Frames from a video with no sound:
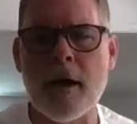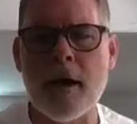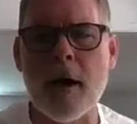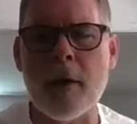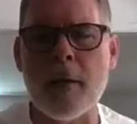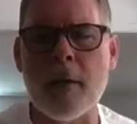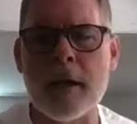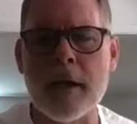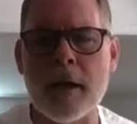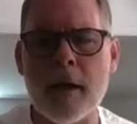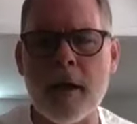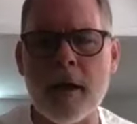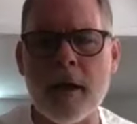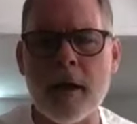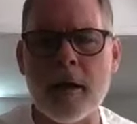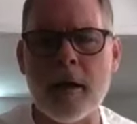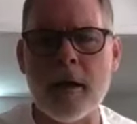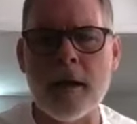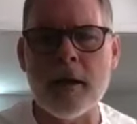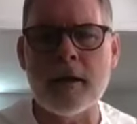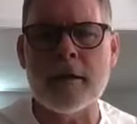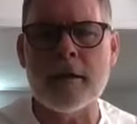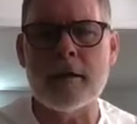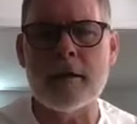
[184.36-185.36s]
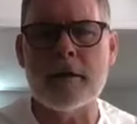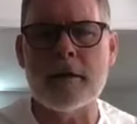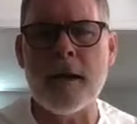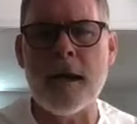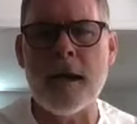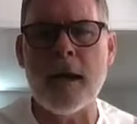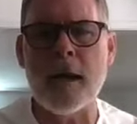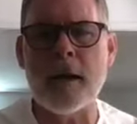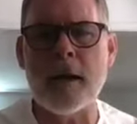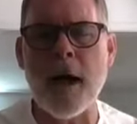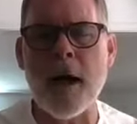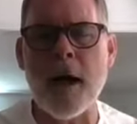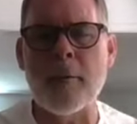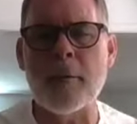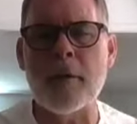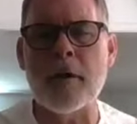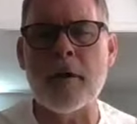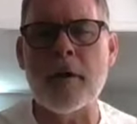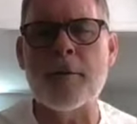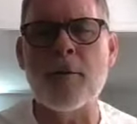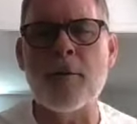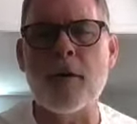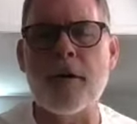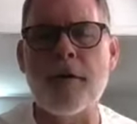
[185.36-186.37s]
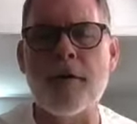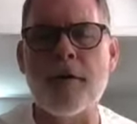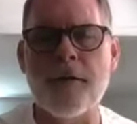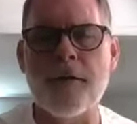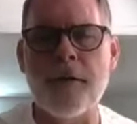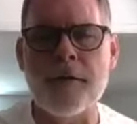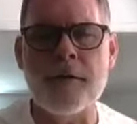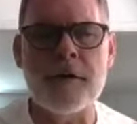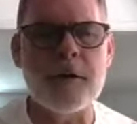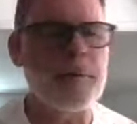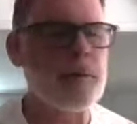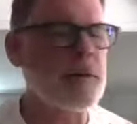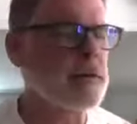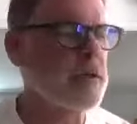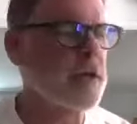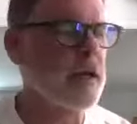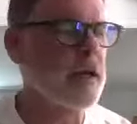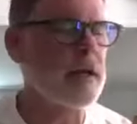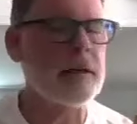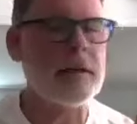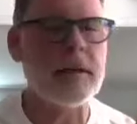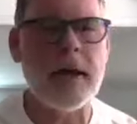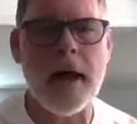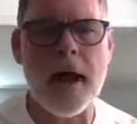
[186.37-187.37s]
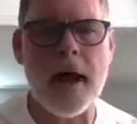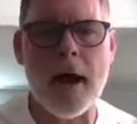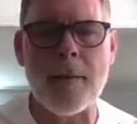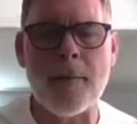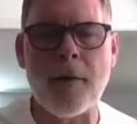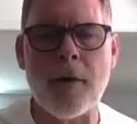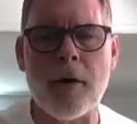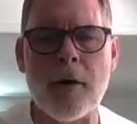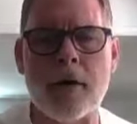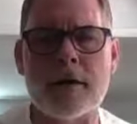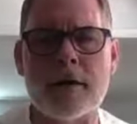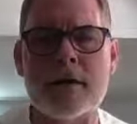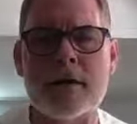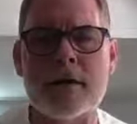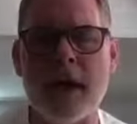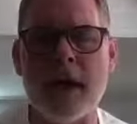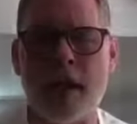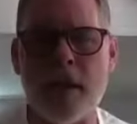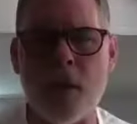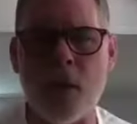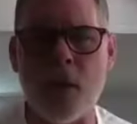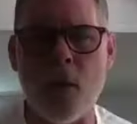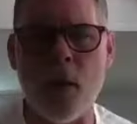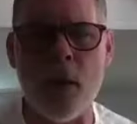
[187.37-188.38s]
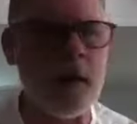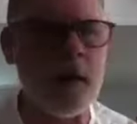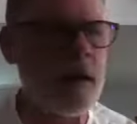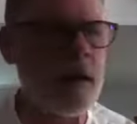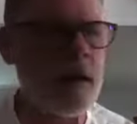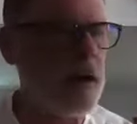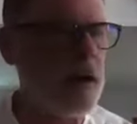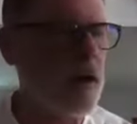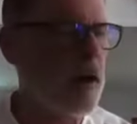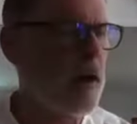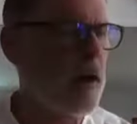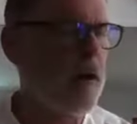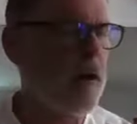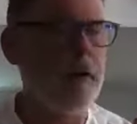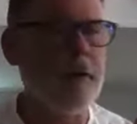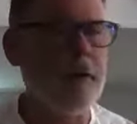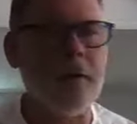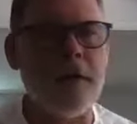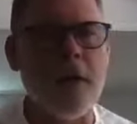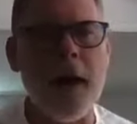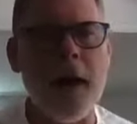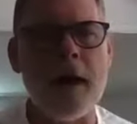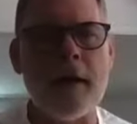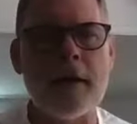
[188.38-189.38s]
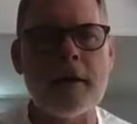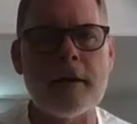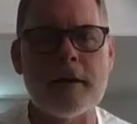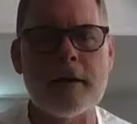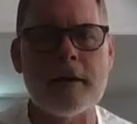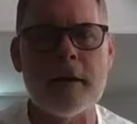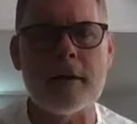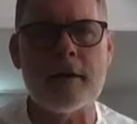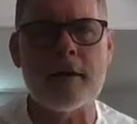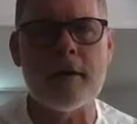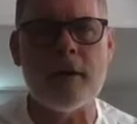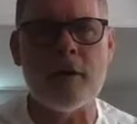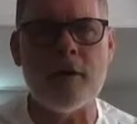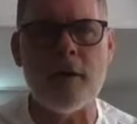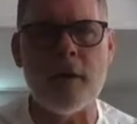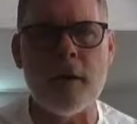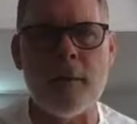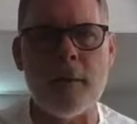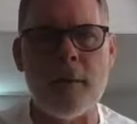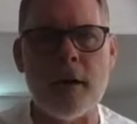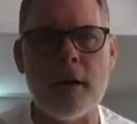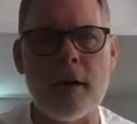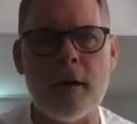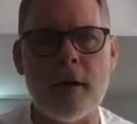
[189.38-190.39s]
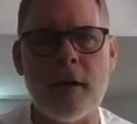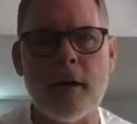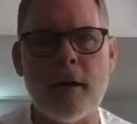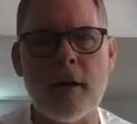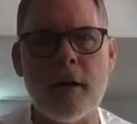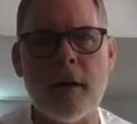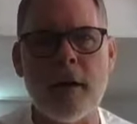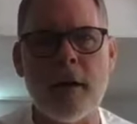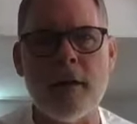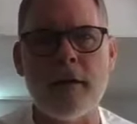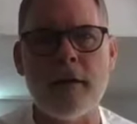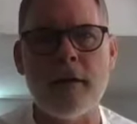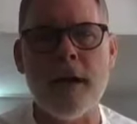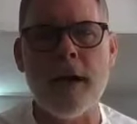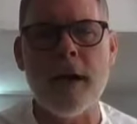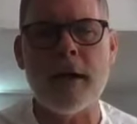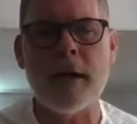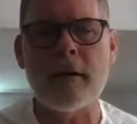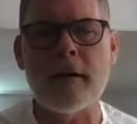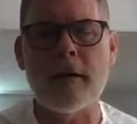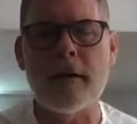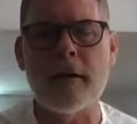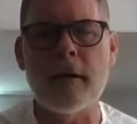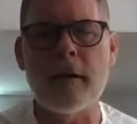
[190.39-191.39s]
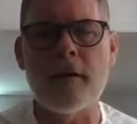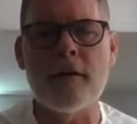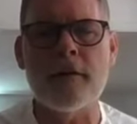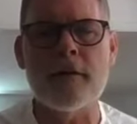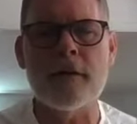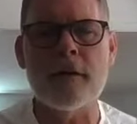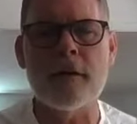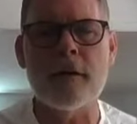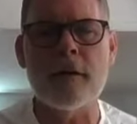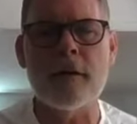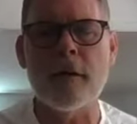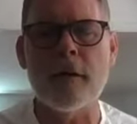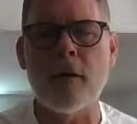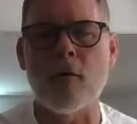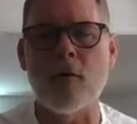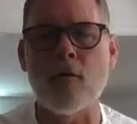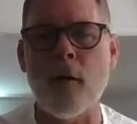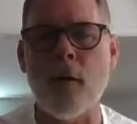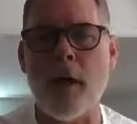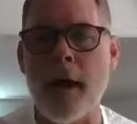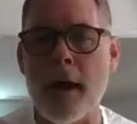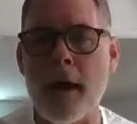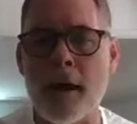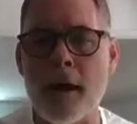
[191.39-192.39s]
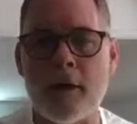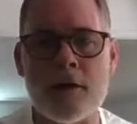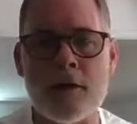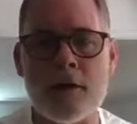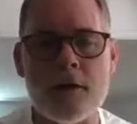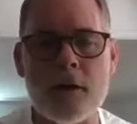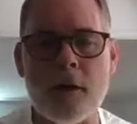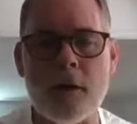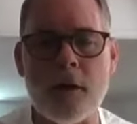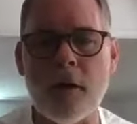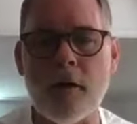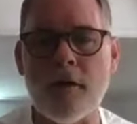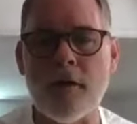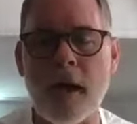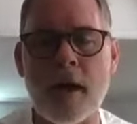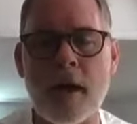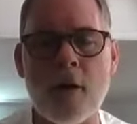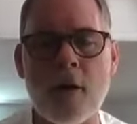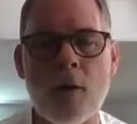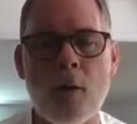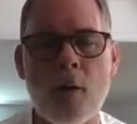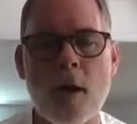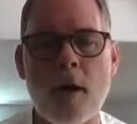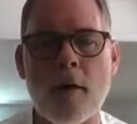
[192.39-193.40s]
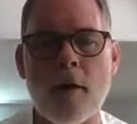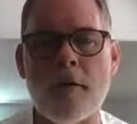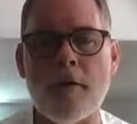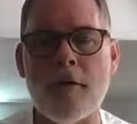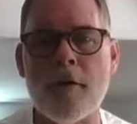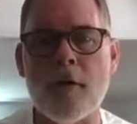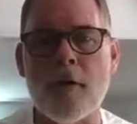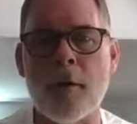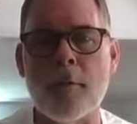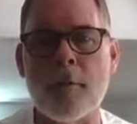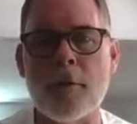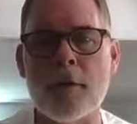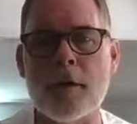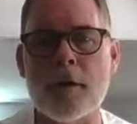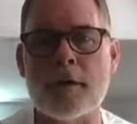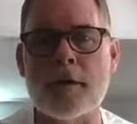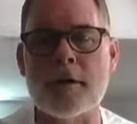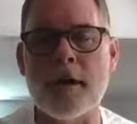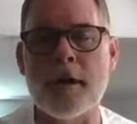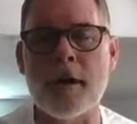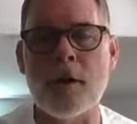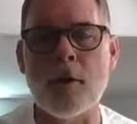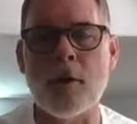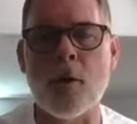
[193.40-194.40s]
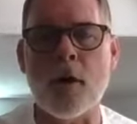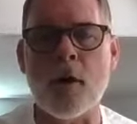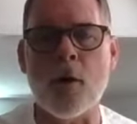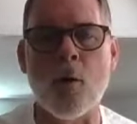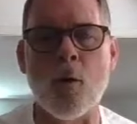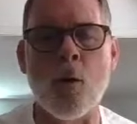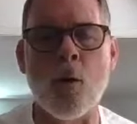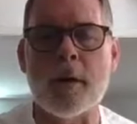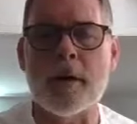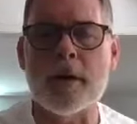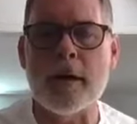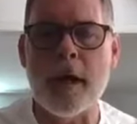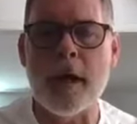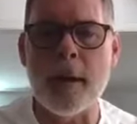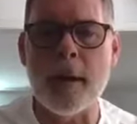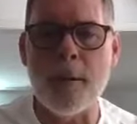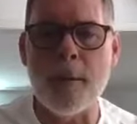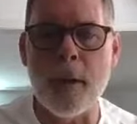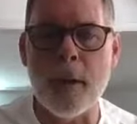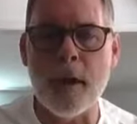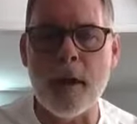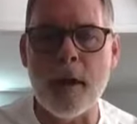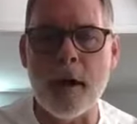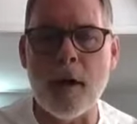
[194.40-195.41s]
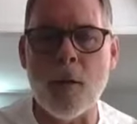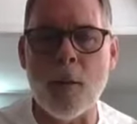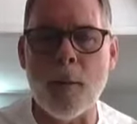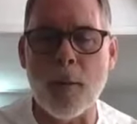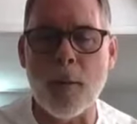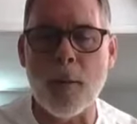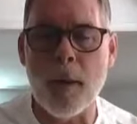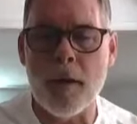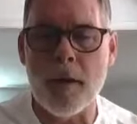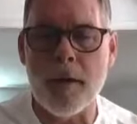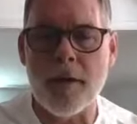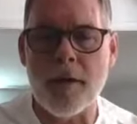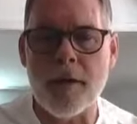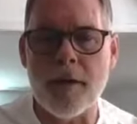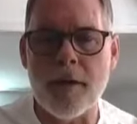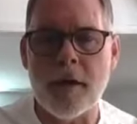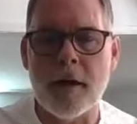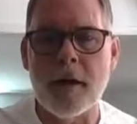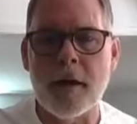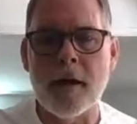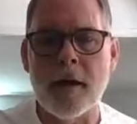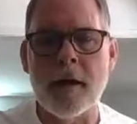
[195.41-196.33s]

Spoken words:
coming in and saying, I'm going to put a 50% cap on telework violates this agreement that gives a range of anywhere from you can telework 1 day a month